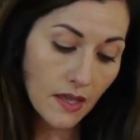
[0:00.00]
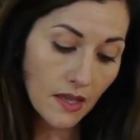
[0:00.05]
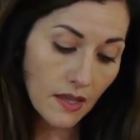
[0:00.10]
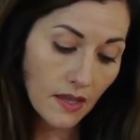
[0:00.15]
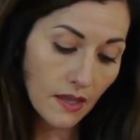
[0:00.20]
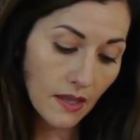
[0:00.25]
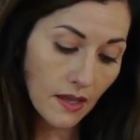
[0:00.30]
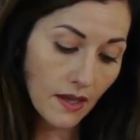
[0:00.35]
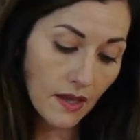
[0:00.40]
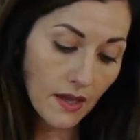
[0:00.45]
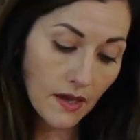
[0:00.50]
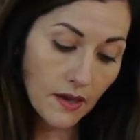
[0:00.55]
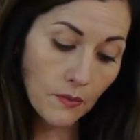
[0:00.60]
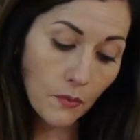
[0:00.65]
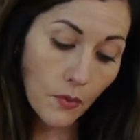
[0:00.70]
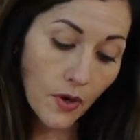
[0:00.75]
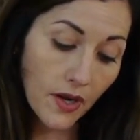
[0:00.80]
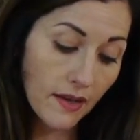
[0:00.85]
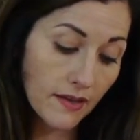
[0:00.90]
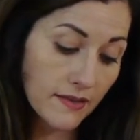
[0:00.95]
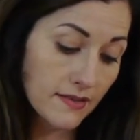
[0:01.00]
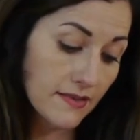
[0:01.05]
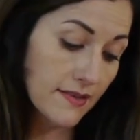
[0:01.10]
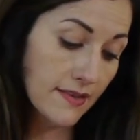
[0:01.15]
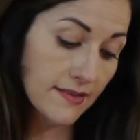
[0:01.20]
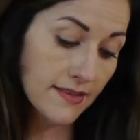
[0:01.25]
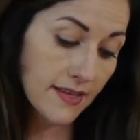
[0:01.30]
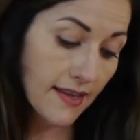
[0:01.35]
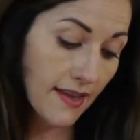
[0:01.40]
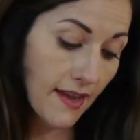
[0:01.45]
What else
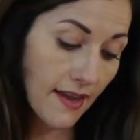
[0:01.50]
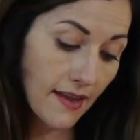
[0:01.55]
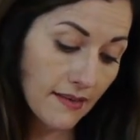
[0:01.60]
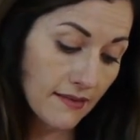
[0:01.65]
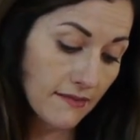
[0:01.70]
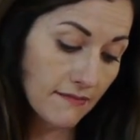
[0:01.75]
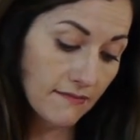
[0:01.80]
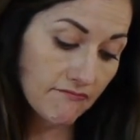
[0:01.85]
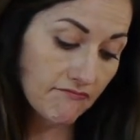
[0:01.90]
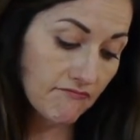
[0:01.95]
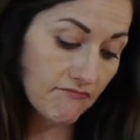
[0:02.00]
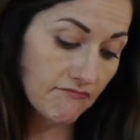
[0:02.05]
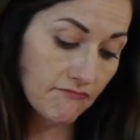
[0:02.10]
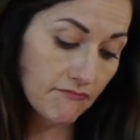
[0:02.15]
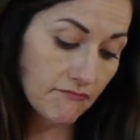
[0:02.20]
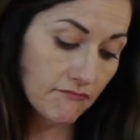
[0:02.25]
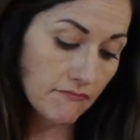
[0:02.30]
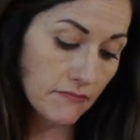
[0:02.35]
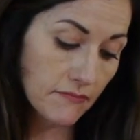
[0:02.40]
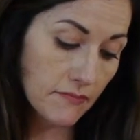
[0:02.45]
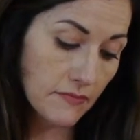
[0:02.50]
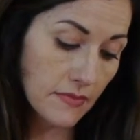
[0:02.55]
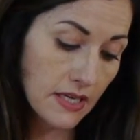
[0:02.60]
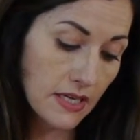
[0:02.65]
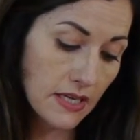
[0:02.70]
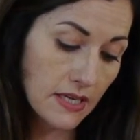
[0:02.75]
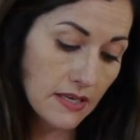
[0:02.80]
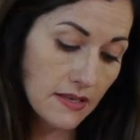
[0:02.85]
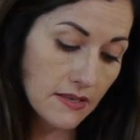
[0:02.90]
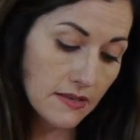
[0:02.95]
does it get?
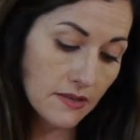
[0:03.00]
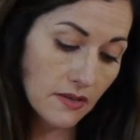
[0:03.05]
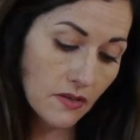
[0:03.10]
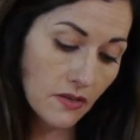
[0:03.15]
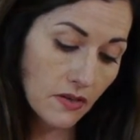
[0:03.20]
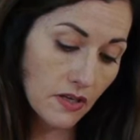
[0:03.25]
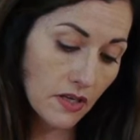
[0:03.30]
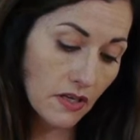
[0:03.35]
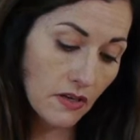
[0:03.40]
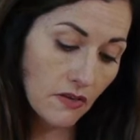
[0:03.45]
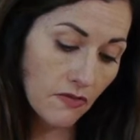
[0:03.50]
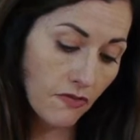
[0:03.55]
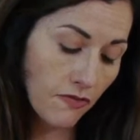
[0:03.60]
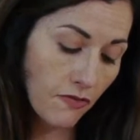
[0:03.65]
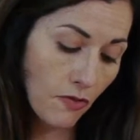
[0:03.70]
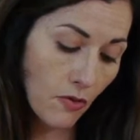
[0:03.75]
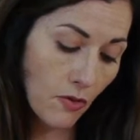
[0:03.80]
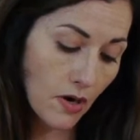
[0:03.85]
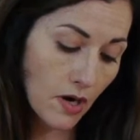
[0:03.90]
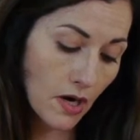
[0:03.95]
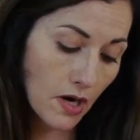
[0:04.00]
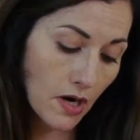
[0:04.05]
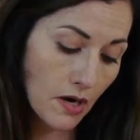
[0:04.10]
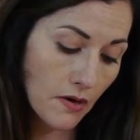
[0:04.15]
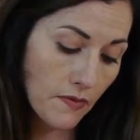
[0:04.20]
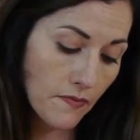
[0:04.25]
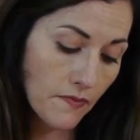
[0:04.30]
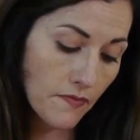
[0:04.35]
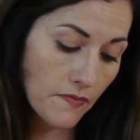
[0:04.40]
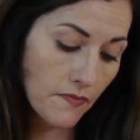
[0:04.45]
He's looking
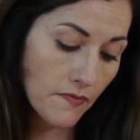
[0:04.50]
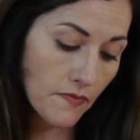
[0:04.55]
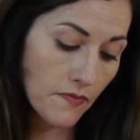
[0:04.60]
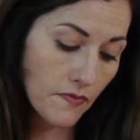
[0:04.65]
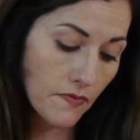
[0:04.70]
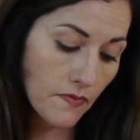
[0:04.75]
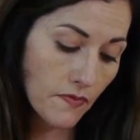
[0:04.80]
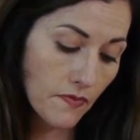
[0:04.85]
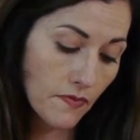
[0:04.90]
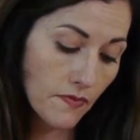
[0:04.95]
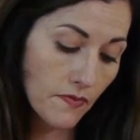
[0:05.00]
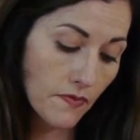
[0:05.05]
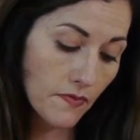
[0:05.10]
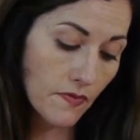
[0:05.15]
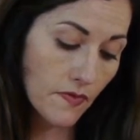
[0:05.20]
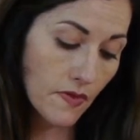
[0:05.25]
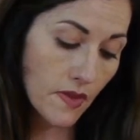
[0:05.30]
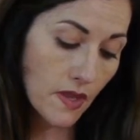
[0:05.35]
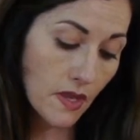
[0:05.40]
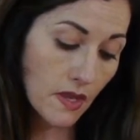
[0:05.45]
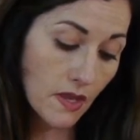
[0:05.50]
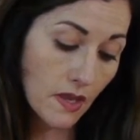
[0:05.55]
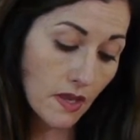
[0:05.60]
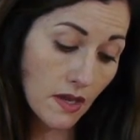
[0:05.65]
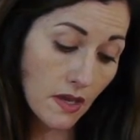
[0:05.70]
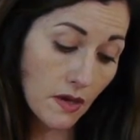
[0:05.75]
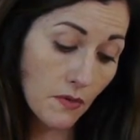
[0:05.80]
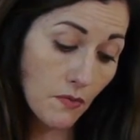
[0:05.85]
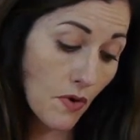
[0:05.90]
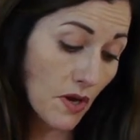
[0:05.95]
for,
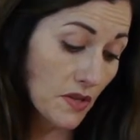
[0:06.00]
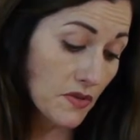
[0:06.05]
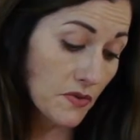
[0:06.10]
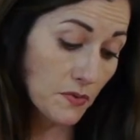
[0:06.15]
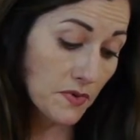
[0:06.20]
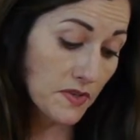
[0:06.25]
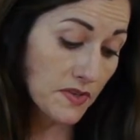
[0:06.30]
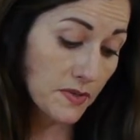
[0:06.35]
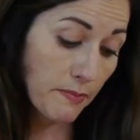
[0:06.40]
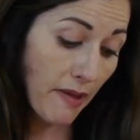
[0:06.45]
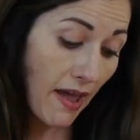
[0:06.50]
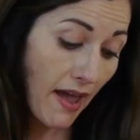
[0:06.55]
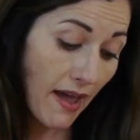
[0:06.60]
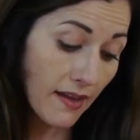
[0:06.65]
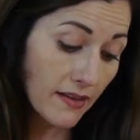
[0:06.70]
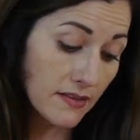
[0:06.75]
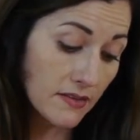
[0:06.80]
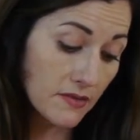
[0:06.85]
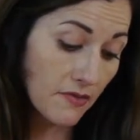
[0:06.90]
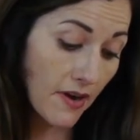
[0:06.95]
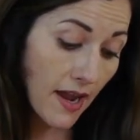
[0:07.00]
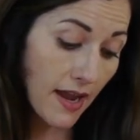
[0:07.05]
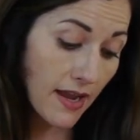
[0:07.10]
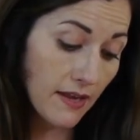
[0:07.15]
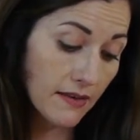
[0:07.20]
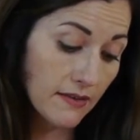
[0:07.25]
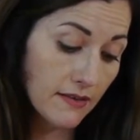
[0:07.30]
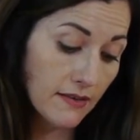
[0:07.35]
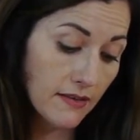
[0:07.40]
he wants respect, right?